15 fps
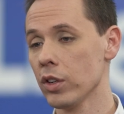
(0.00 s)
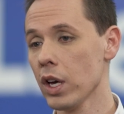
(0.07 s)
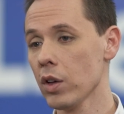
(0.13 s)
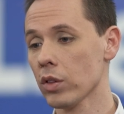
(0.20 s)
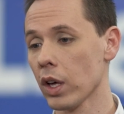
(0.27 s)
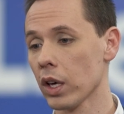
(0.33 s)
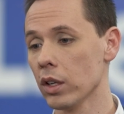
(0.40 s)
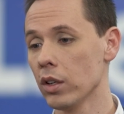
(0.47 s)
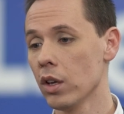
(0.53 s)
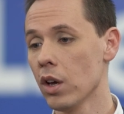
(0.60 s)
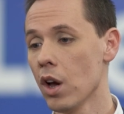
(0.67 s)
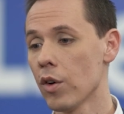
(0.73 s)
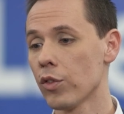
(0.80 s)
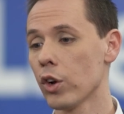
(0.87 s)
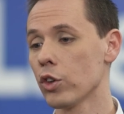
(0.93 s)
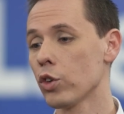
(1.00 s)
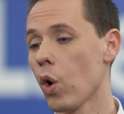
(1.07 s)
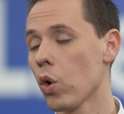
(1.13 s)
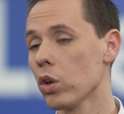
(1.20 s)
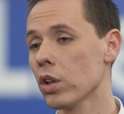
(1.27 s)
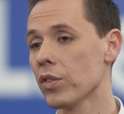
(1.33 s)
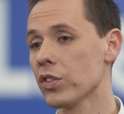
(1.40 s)
in your downline for a
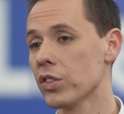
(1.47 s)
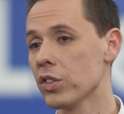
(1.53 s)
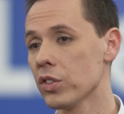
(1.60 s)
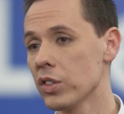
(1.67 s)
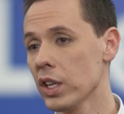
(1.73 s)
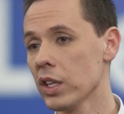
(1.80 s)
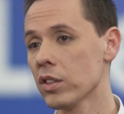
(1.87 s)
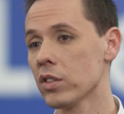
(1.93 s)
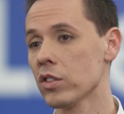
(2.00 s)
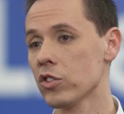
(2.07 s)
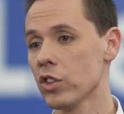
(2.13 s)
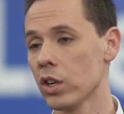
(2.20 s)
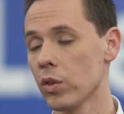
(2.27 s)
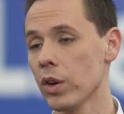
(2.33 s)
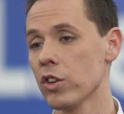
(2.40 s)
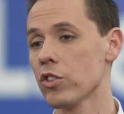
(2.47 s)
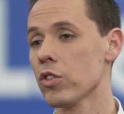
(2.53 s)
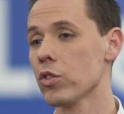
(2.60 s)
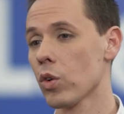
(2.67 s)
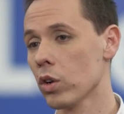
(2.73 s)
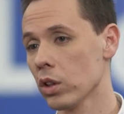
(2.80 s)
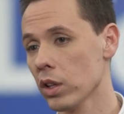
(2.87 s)
total of 6
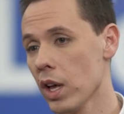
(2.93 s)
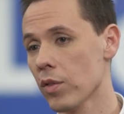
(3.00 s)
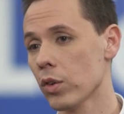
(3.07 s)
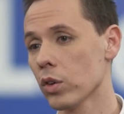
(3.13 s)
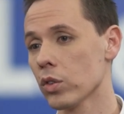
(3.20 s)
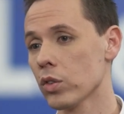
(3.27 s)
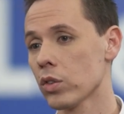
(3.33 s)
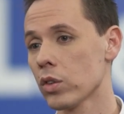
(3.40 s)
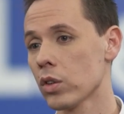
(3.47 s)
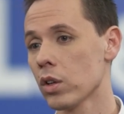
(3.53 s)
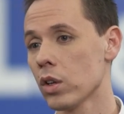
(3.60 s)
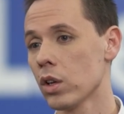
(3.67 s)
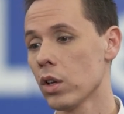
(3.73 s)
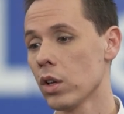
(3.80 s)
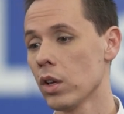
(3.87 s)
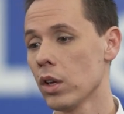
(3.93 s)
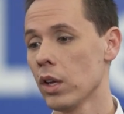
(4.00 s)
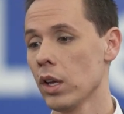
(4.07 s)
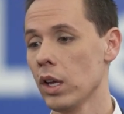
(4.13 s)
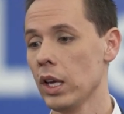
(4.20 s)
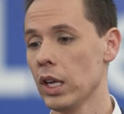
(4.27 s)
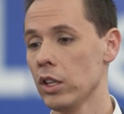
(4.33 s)
generations or levels
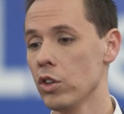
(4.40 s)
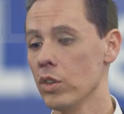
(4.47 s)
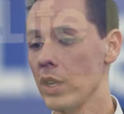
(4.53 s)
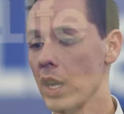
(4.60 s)
in